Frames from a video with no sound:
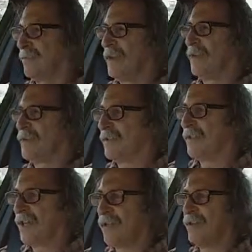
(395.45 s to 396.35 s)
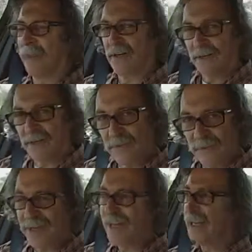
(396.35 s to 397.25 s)
Because if they could, I don't
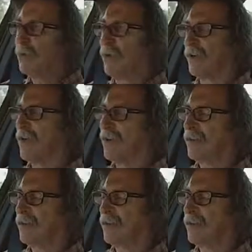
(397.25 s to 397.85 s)
think anybody